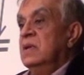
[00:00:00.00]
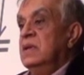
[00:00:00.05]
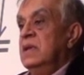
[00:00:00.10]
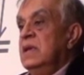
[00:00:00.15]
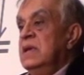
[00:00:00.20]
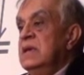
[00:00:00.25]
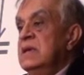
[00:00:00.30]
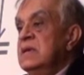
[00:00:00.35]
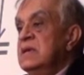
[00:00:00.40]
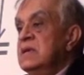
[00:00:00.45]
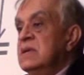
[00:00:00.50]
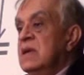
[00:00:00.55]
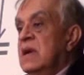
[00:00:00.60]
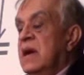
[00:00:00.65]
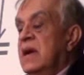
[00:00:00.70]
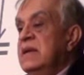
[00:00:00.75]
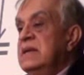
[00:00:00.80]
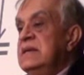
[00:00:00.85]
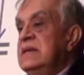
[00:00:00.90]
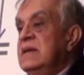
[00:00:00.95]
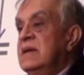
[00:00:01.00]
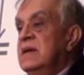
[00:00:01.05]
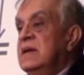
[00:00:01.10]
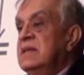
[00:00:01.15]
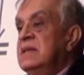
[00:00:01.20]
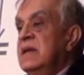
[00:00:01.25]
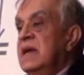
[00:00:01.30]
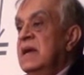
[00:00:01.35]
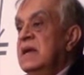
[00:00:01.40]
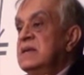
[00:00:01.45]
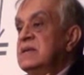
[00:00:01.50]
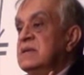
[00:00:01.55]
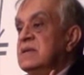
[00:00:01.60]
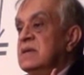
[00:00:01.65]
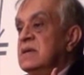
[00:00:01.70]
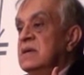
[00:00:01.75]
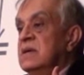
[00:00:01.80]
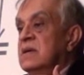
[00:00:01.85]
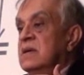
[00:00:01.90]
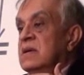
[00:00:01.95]
the idea
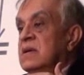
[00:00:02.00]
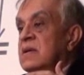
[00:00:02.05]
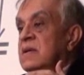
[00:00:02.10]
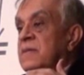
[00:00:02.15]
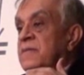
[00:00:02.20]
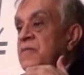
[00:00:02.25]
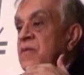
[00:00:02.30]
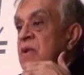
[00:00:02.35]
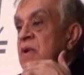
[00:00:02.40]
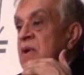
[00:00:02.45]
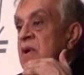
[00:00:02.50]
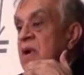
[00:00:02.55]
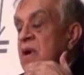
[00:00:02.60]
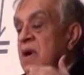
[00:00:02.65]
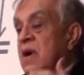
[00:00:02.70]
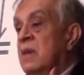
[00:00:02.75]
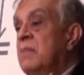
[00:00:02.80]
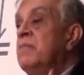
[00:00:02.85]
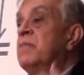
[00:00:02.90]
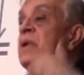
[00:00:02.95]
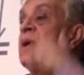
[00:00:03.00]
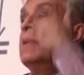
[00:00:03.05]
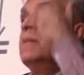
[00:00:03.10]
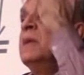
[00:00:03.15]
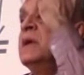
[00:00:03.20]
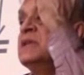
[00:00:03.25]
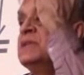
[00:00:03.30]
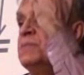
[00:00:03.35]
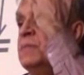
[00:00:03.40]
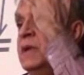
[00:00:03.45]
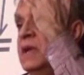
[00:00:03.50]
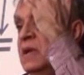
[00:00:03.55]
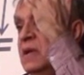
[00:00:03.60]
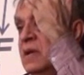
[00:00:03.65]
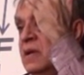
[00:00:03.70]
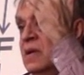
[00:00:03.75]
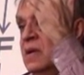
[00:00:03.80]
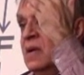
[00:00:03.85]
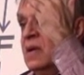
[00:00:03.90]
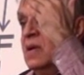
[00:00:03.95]
that Aham Brahmasmi,
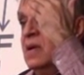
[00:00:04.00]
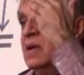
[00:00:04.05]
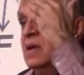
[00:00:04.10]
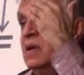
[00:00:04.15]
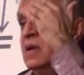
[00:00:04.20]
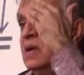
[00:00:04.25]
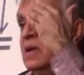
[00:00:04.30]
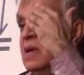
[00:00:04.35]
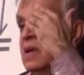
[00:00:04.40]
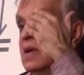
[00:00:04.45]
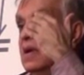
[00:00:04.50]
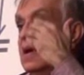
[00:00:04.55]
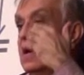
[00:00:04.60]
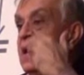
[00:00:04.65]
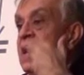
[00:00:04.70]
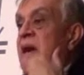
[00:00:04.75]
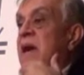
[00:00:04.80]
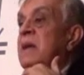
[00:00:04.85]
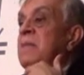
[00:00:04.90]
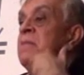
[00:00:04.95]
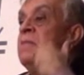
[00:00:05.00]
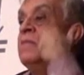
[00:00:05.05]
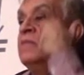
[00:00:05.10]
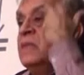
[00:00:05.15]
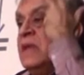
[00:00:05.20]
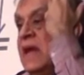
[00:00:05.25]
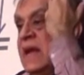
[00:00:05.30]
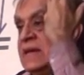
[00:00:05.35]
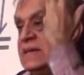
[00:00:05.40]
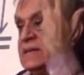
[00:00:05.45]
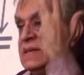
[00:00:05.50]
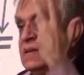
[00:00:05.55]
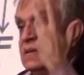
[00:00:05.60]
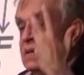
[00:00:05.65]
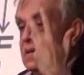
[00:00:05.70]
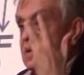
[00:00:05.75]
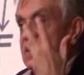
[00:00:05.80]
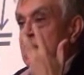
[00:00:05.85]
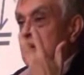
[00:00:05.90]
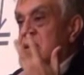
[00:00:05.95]
I am that,
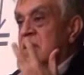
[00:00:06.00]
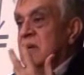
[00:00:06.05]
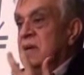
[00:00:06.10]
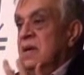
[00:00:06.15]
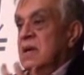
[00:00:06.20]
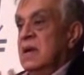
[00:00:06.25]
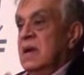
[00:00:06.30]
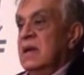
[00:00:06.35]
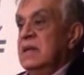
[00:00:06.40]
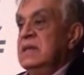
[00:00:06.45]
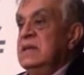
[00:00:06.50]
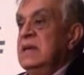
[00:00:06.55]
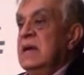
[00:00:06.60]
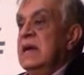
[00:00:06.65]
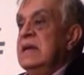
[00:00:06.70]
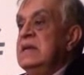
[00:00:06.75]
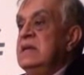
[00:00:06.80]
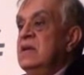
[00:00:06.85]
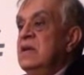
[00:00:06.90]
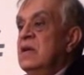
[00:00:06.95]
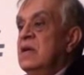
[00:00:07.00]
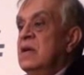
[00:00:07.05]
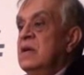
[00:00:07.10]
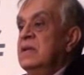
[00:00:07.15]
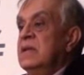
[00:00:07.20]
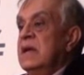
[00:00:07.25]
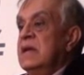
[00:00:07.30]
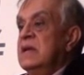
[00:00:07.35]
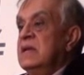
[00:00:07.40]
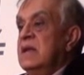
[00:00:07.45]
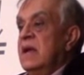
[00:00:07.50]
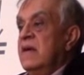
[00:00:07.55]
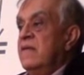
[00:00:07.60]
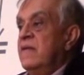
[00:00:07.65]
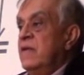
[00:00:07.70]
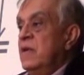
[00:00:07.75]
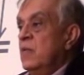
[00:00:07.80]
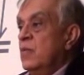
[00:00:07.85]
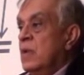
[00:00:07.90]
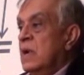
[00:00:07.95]
and the idea that
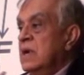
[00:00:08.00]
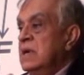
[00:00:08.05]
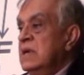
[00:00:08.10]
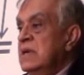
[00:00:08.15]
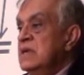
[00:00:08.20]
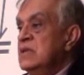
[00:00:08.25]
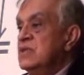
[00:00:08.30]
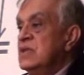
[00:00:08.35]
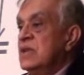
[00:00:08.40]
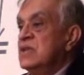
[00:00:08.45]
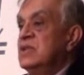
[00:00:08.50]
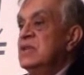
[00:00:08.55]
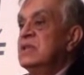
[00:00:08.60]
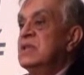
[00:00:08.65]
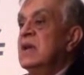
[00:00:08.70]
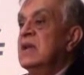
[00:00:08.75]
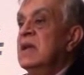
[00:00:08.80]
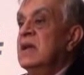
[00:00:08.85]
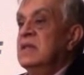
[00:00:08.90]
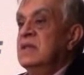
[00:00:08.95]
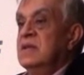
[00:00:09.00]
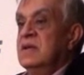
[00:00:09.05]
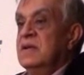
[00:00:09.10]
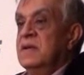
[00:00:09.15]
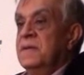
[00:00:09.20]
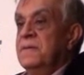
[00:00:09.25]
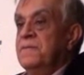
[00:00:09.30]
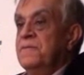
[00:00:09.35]
everyone is Satchitanand